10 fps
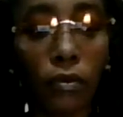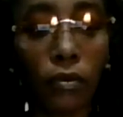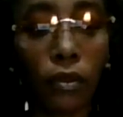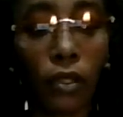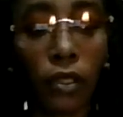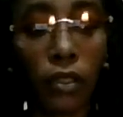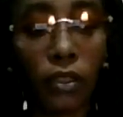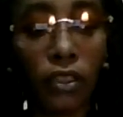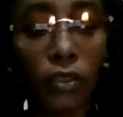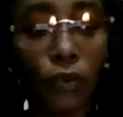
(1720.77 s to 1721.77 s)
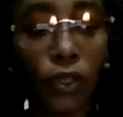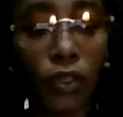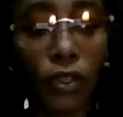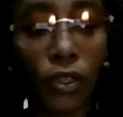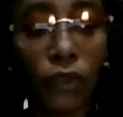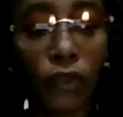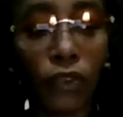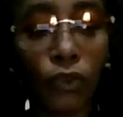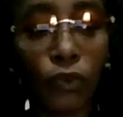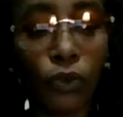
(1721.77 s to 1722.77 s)
Someone loves to
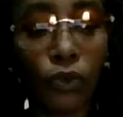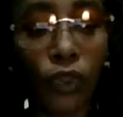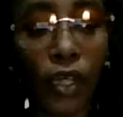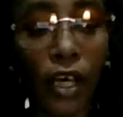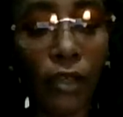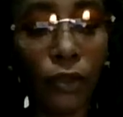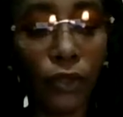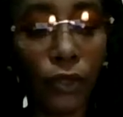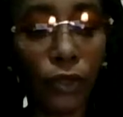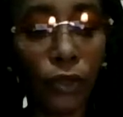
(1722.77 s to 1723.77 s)
rule the household.